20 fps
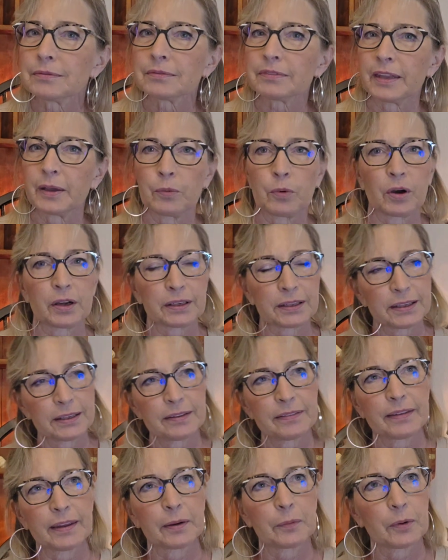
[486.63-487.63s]
they want
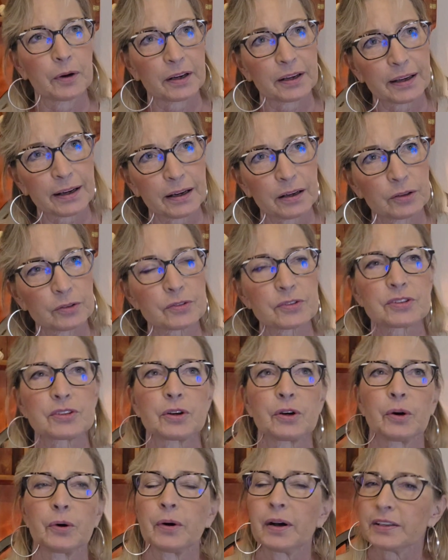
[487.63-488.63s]
in, they want out.
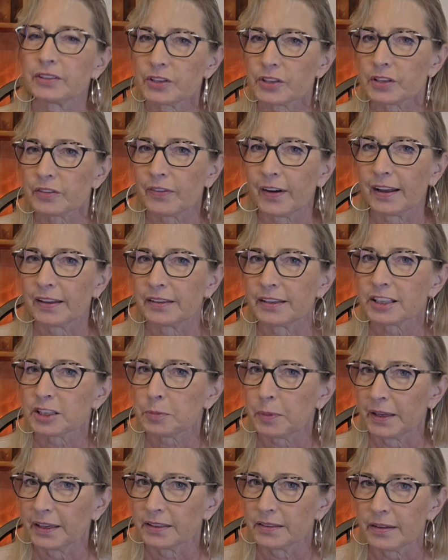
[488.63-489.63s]
So I just finally
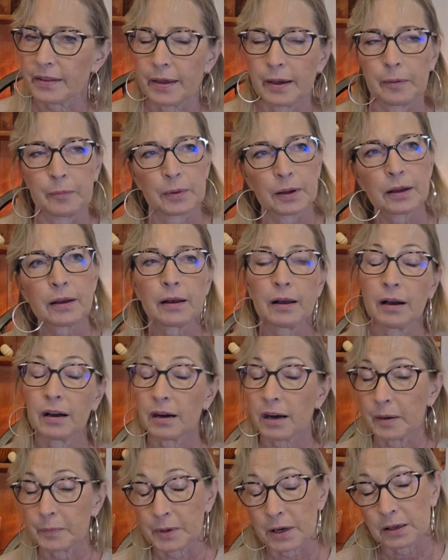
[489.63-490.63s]
explained to them,
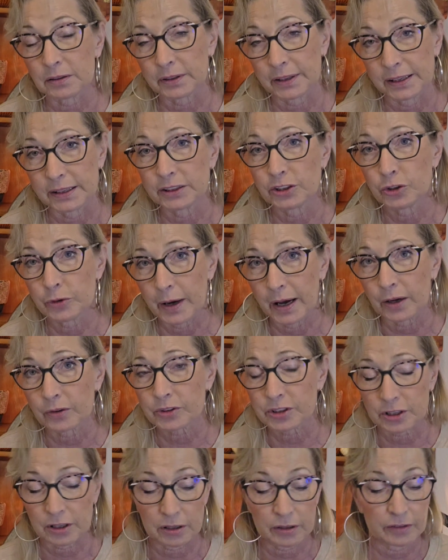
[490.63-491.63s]
I'm not letting you out
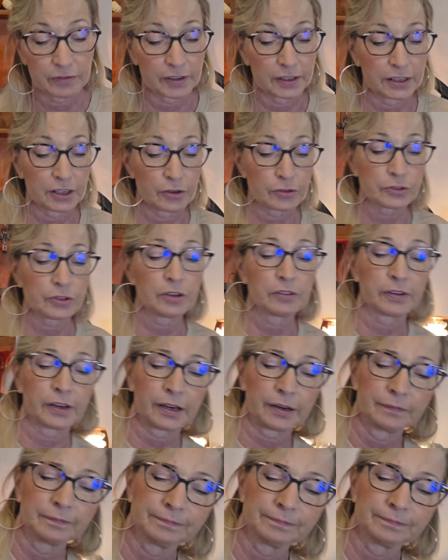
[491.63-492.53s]
till the video's over.